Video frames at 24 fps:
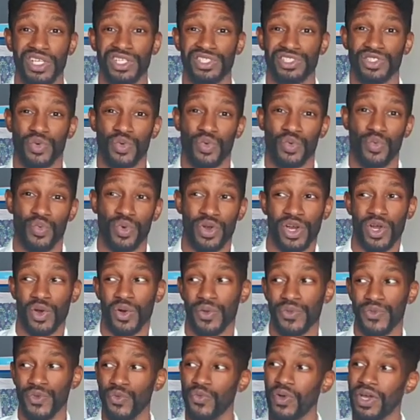So we're
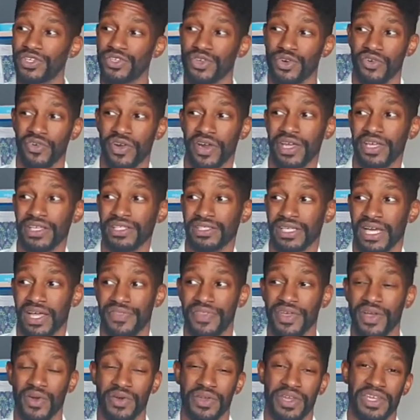going through retrogrades. I
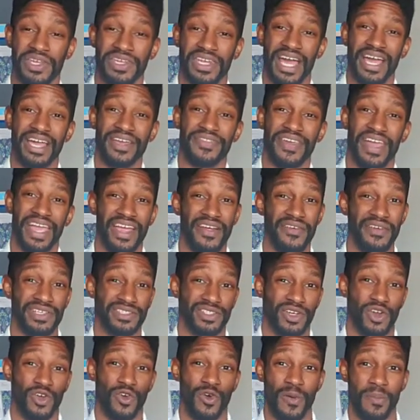think on the ninth, Aries
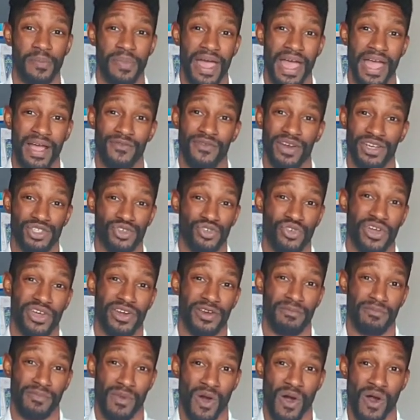are going back retrograde
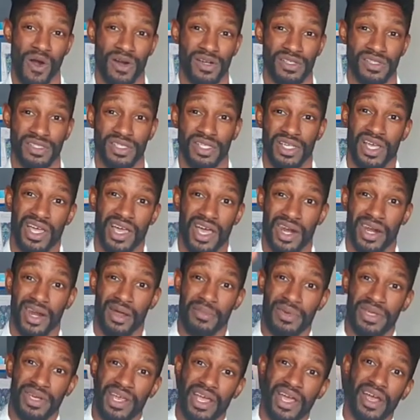in Mars, and
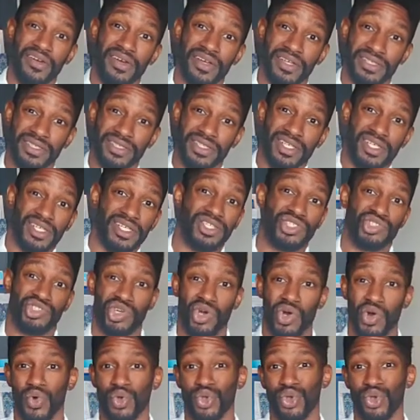I'm in Aries. So